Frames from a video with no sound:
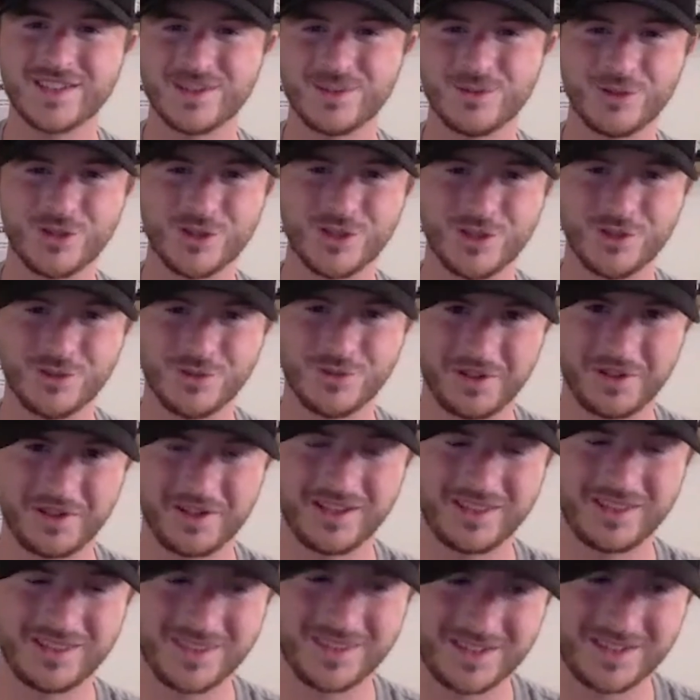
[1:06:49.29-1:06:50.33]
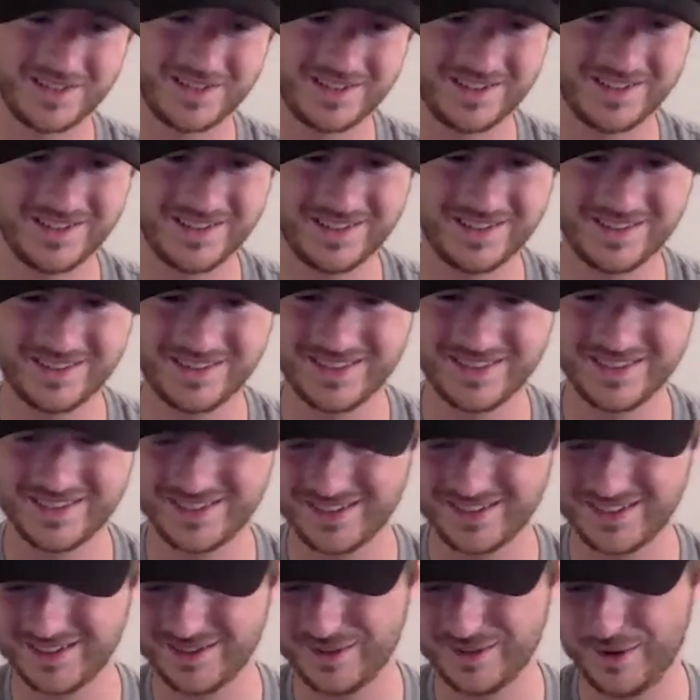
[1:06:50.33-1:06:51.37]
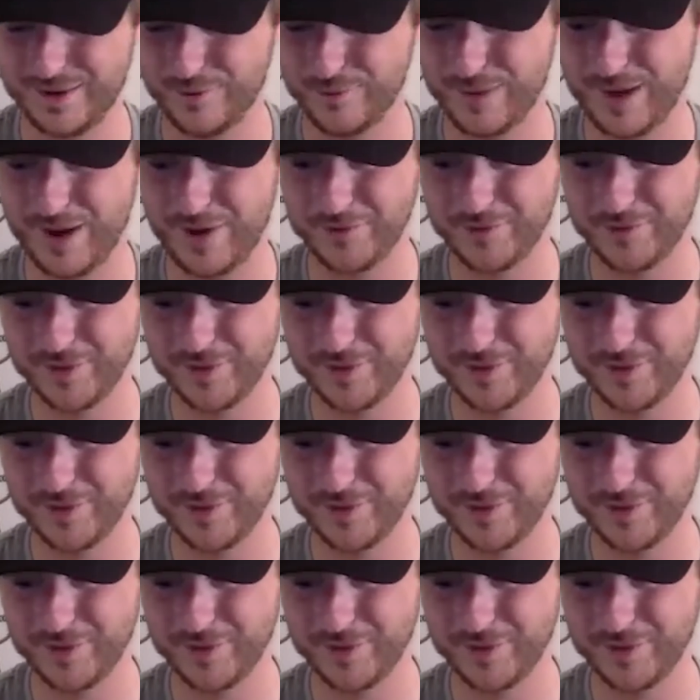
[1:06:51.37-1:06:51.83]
I was just doing like the around the